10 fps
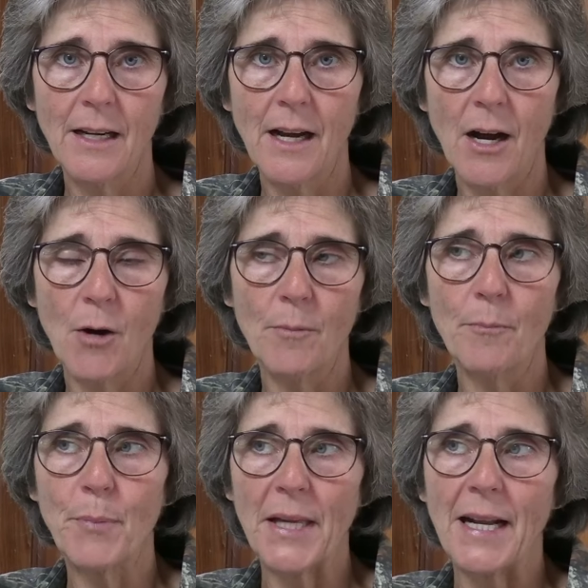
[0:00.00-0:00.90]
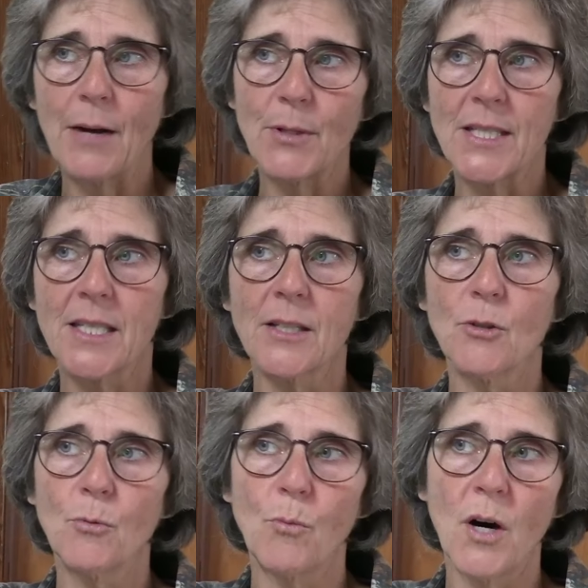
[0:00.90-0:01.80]
but I would
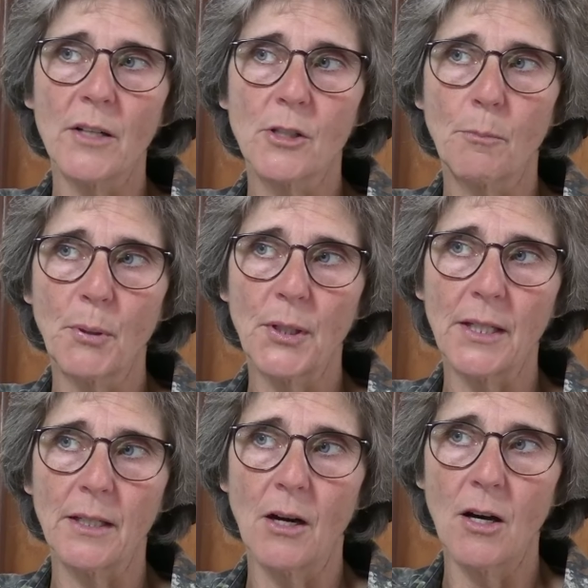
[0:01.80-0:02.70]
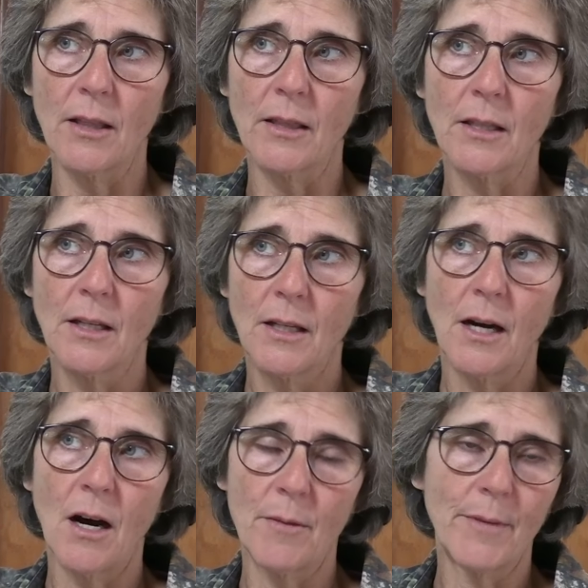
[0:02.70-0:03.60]
still want to put it on
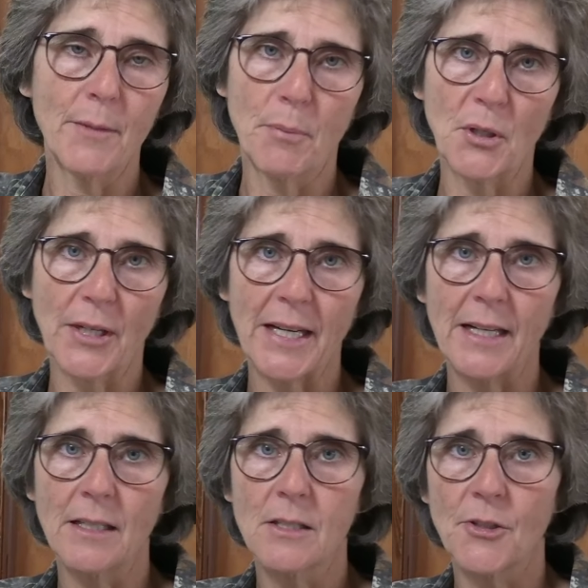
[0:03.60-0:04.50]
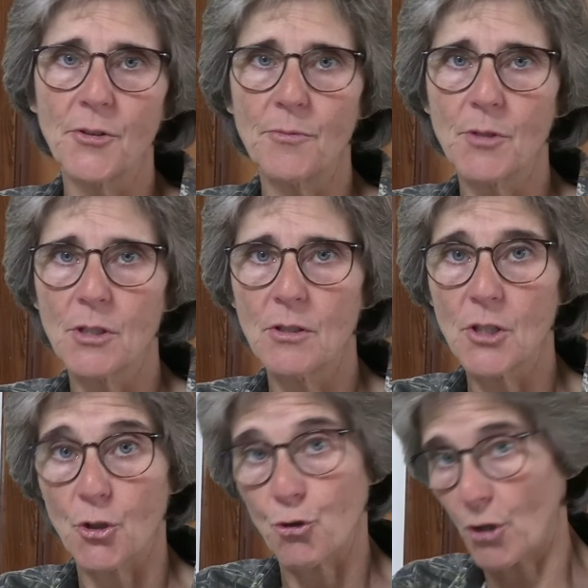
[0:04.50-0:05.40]
my Berkey
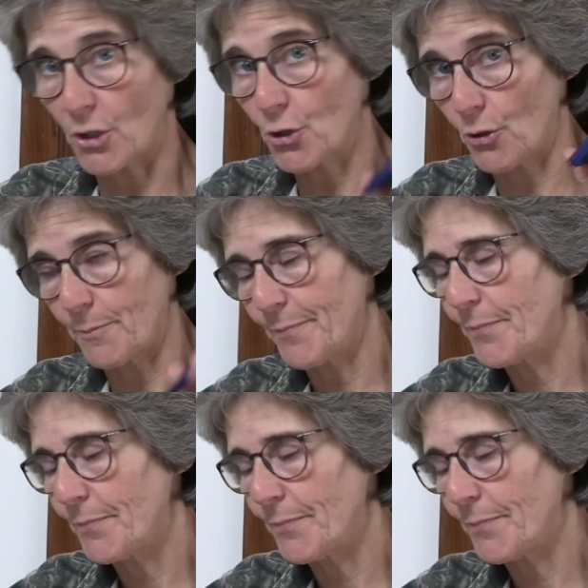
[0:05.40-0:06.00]
to structure.